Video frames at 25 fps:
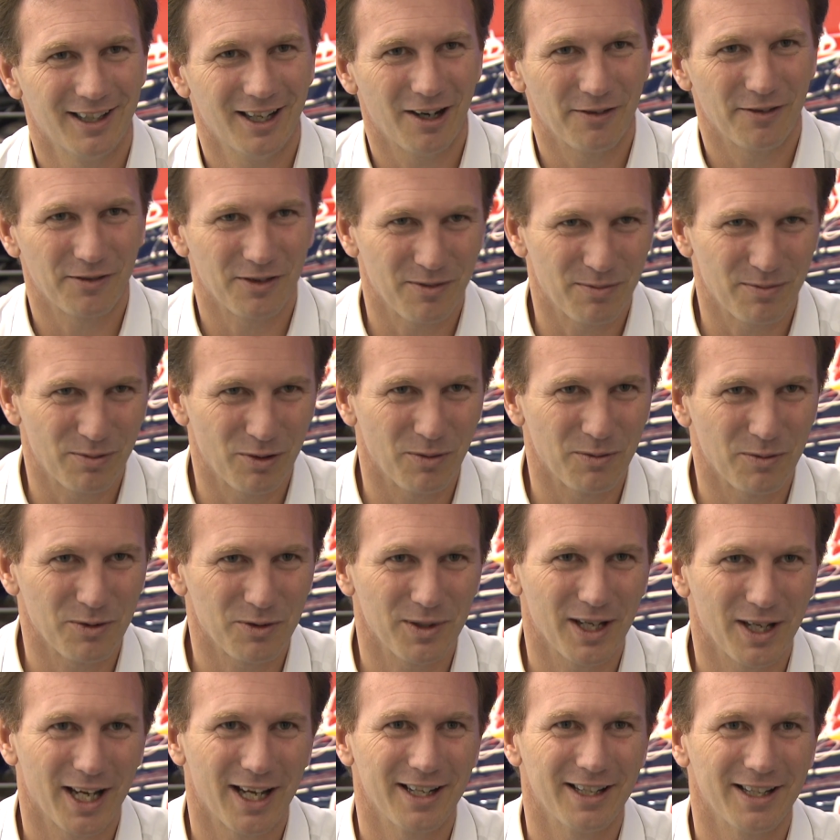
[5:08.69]
after the
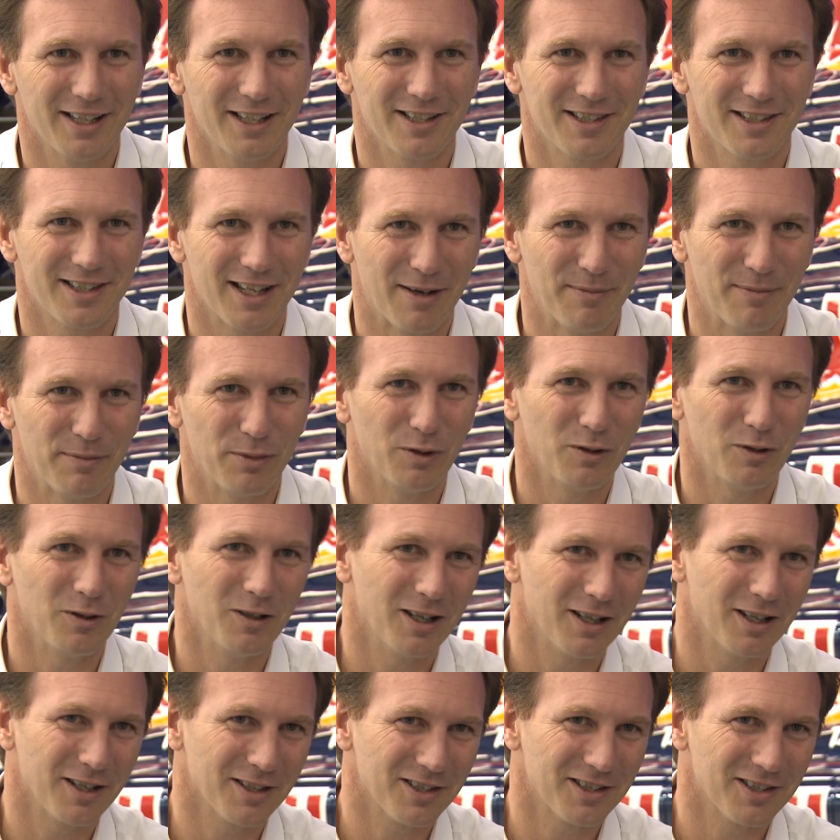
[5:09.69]
problems we had in Istanbul
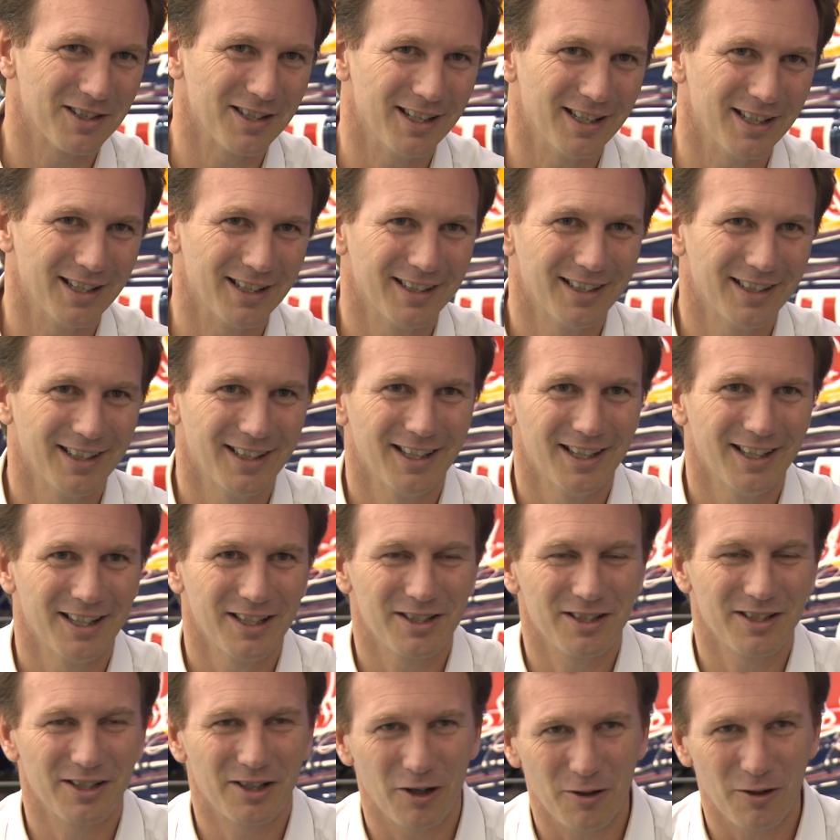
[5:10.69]
last year,
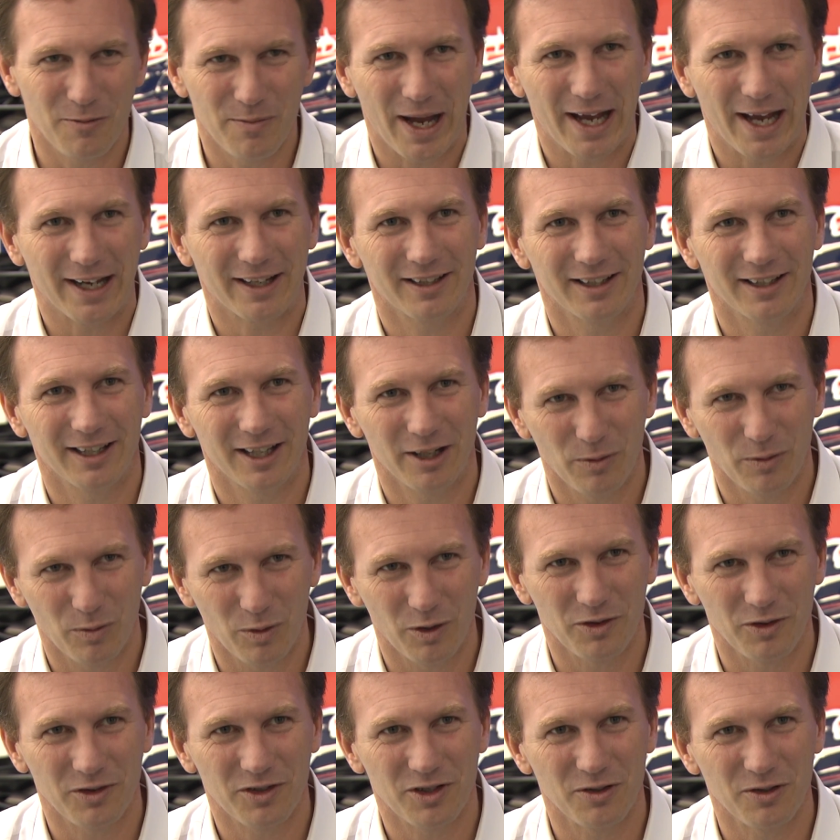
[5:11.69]
to go back and get a
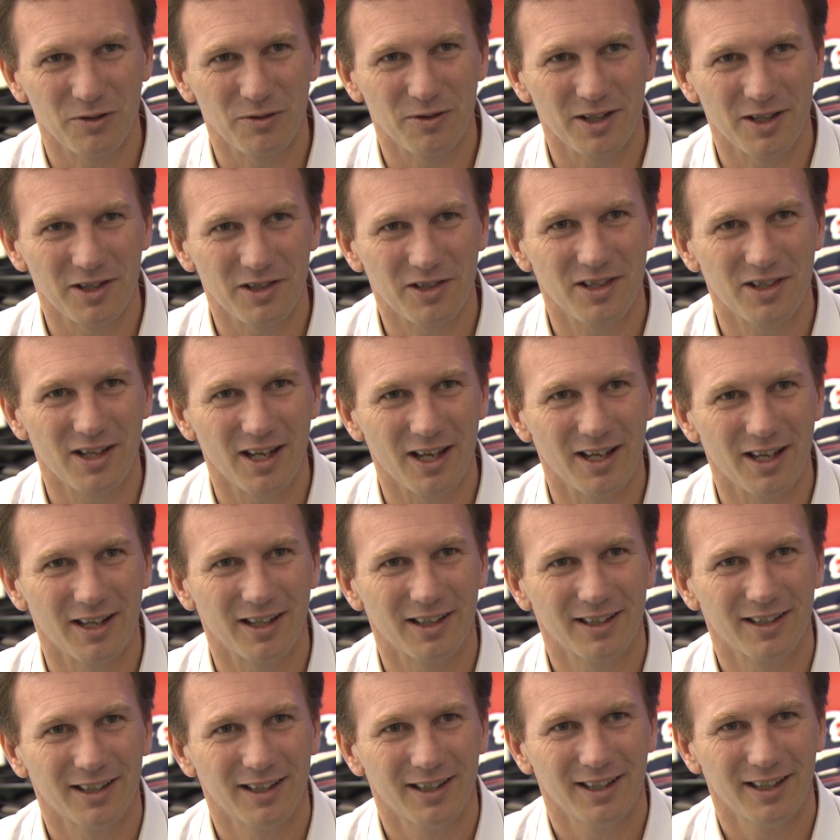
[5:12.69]
1-2 this year
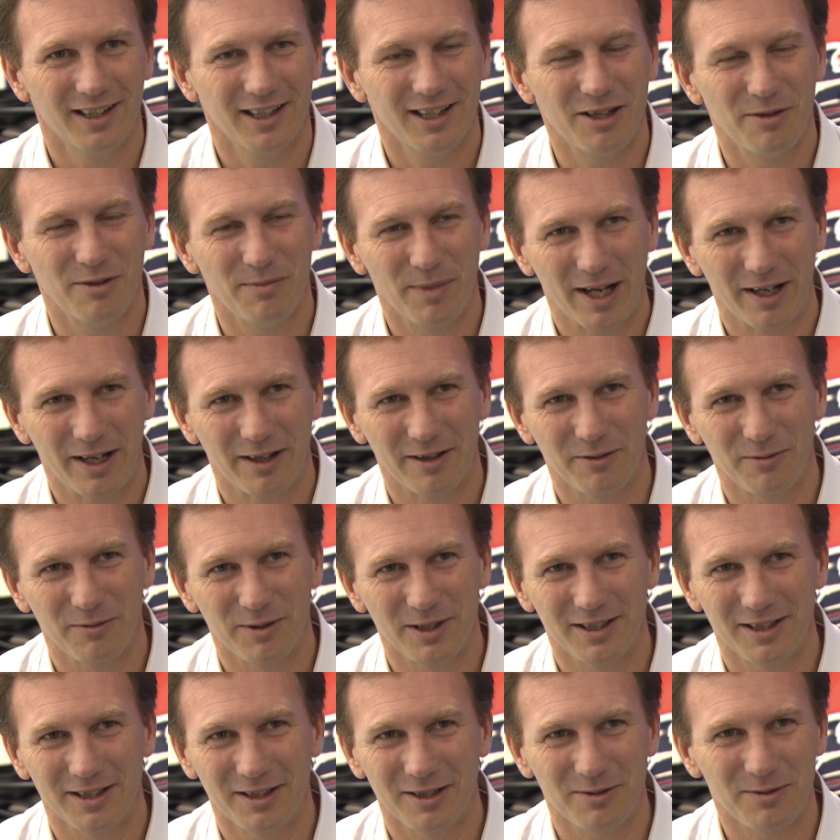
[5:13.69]
in the manner that
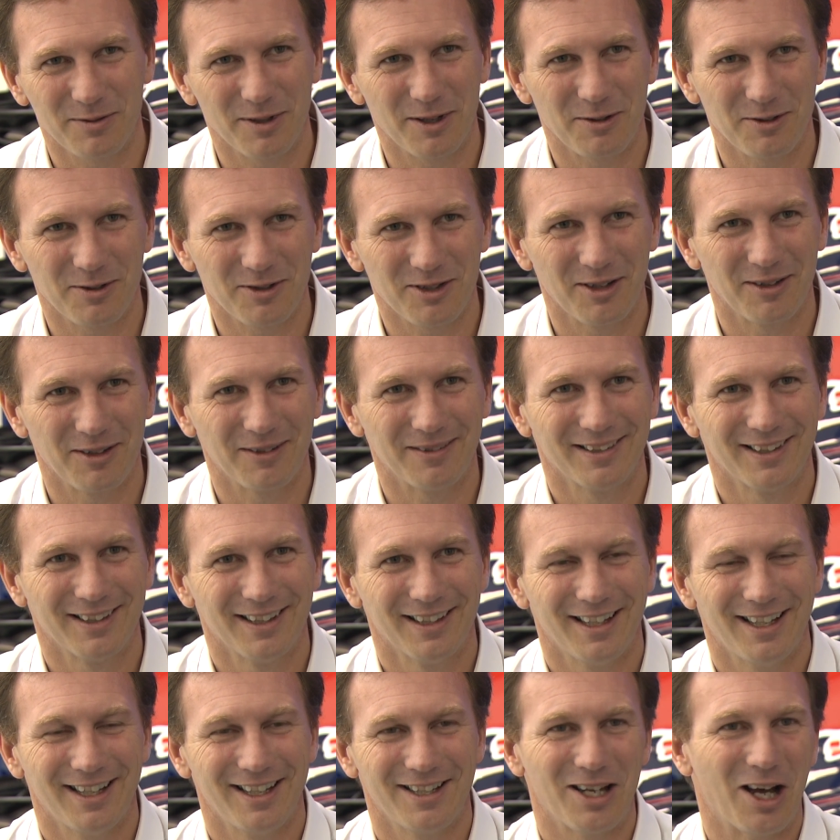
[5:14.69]
we did as well. So
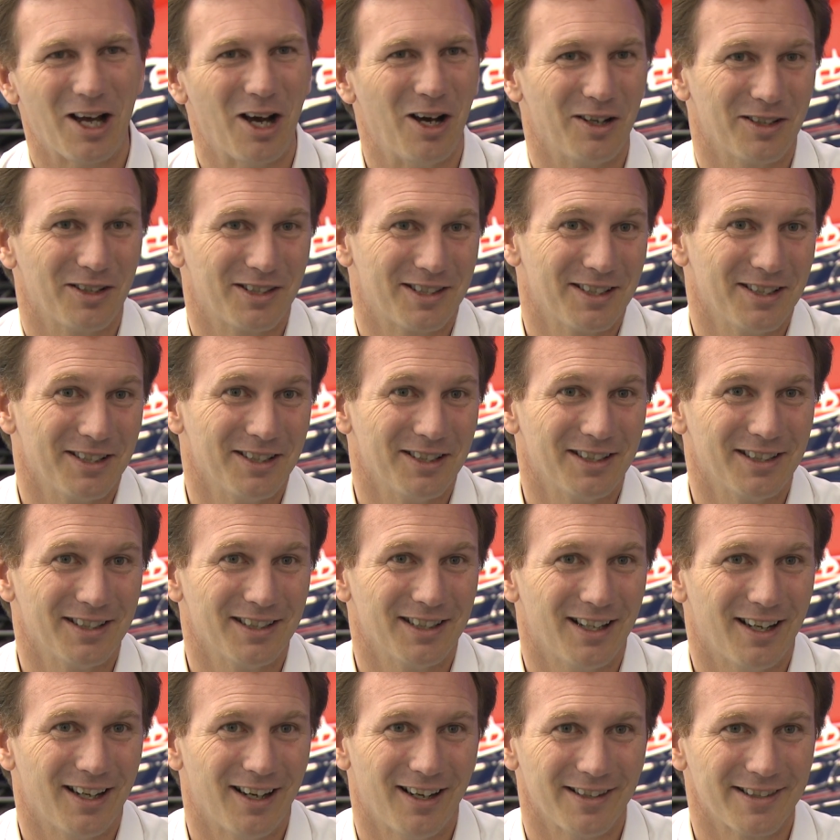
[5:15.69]
it's hard
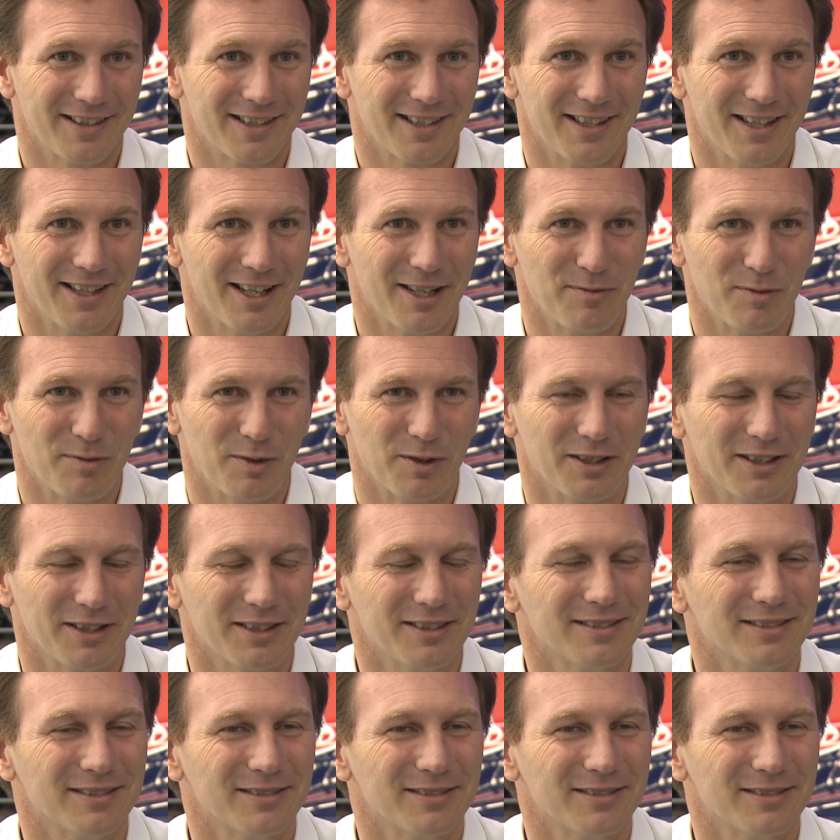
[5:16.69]
to name one.